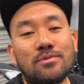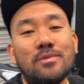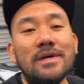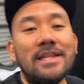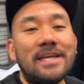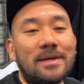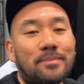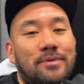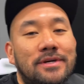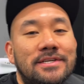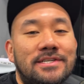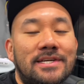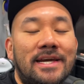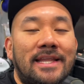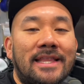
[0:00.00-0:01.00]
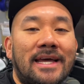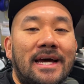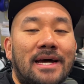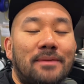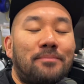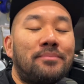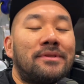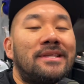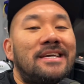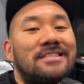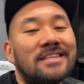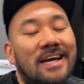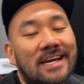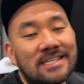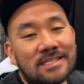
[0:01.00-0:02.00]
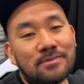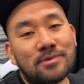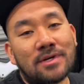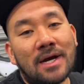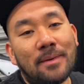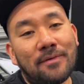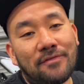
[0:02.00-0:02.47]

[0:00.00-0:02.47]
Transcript: Really appreciate that. Please like and subscribe